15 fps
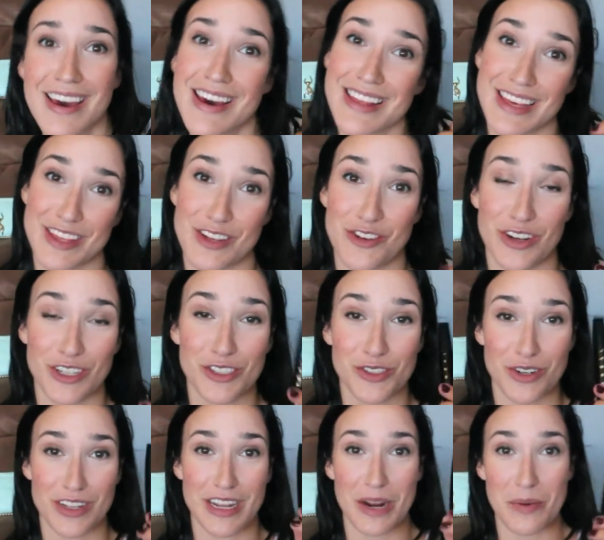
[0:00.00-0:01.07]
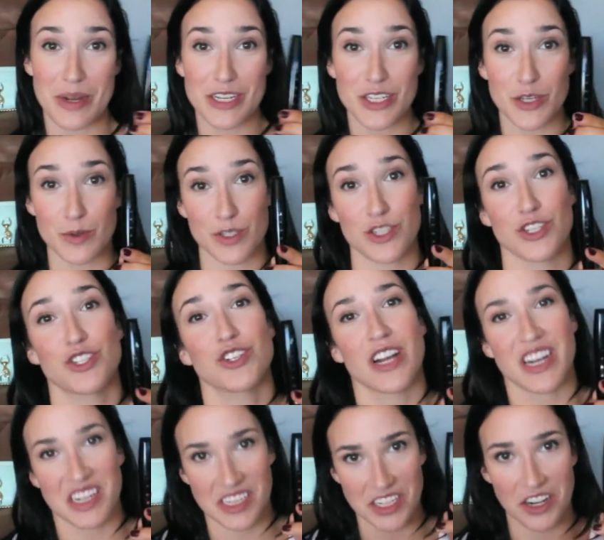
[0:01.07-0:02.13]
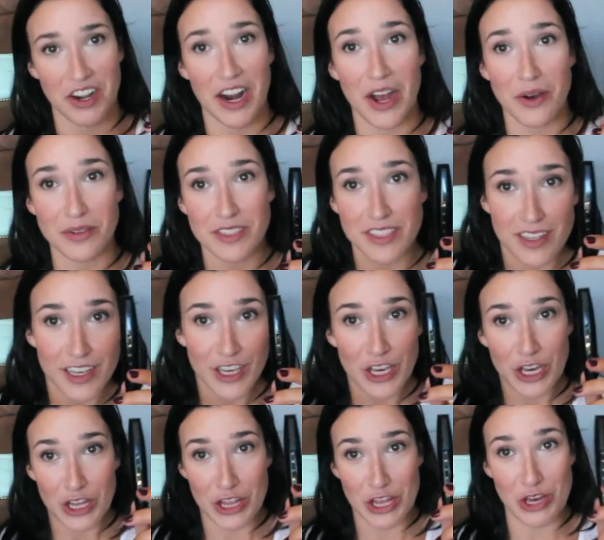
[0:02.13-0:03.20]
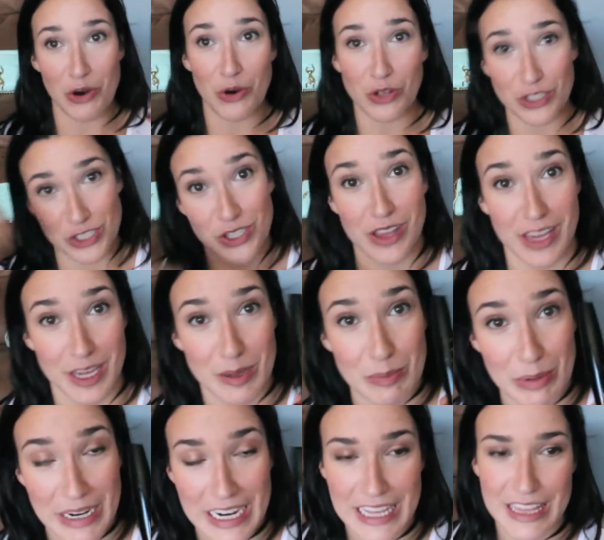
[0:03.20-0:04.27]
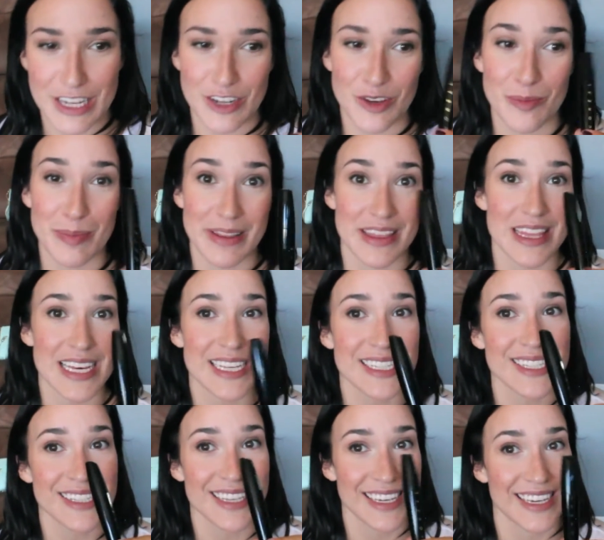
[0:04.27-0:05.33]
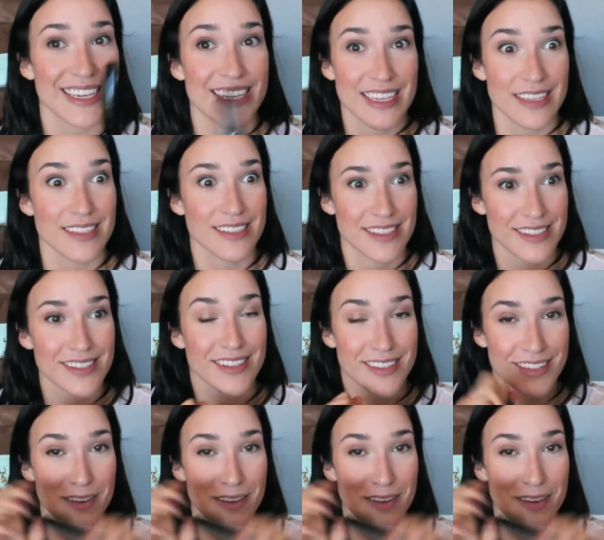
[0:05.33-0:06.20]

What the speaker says: that the drugstore that I went to was just trying to clear out the old so they can bring in the new. But this is